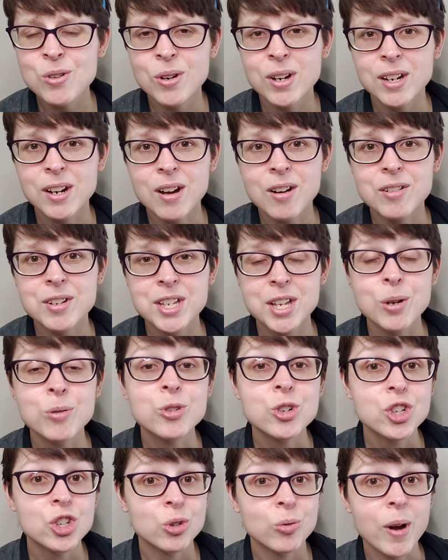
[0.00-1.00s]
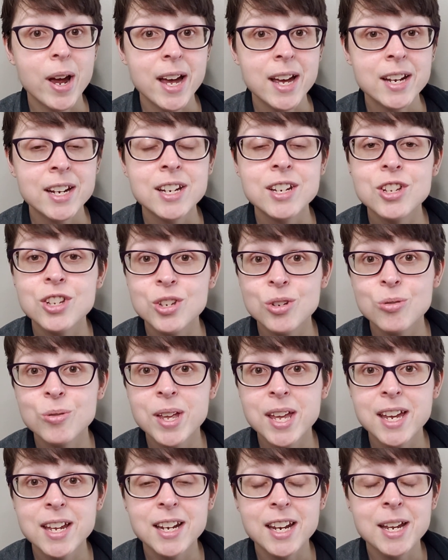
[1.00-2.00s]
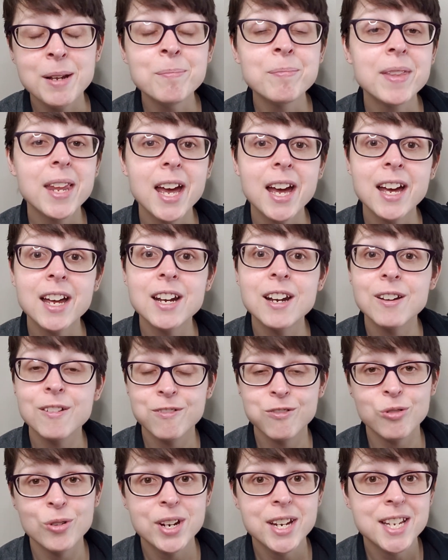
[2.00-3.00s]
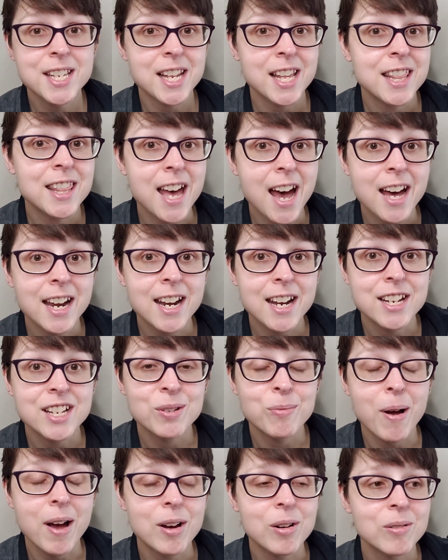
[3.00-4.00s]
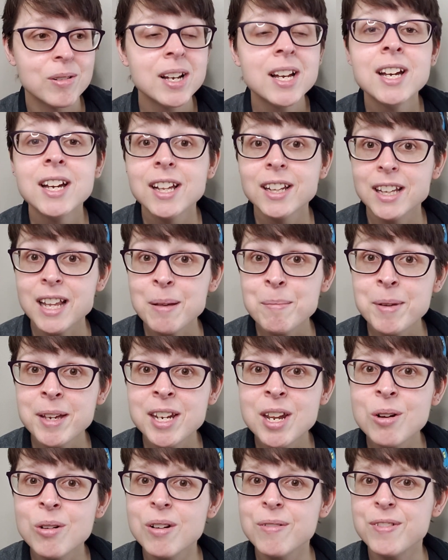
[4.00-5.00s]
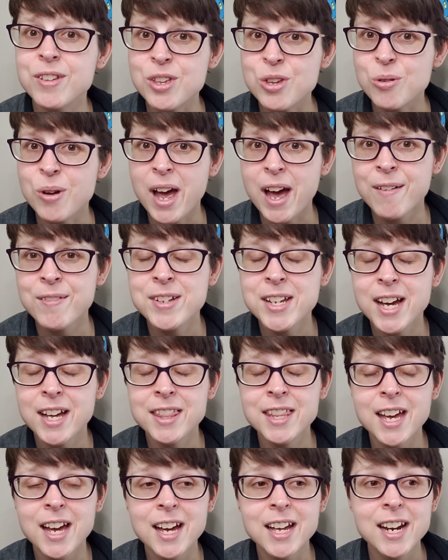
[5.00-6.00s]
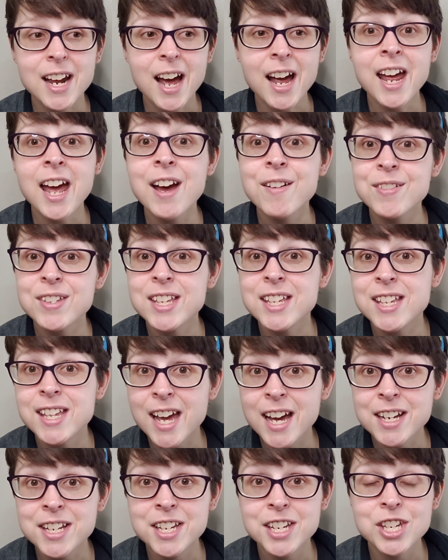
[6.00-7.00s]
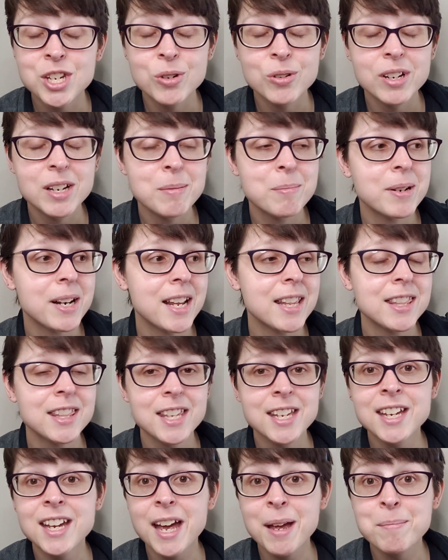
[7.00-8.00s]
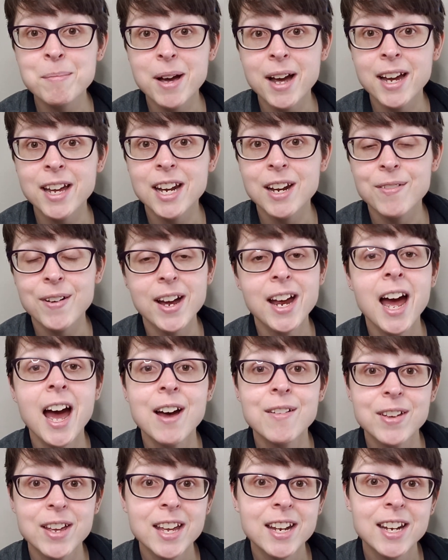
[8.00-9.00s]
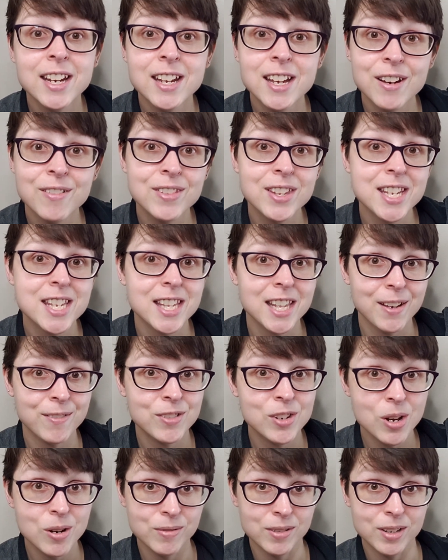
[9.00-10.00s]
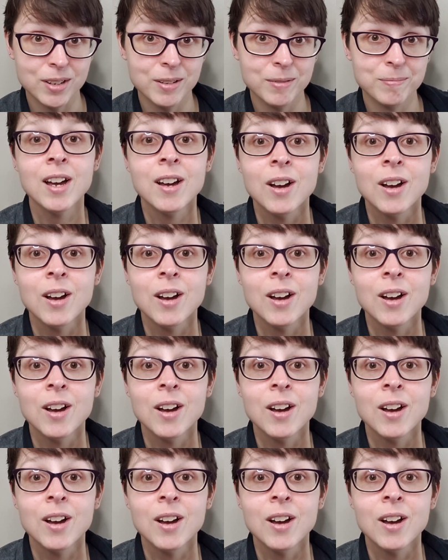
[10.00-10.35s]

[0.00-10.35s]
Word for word: you can also shred zucchini and freeze that as well. Let me know if you have done that. I have yet to do it, but I think I might if I have any of this left over.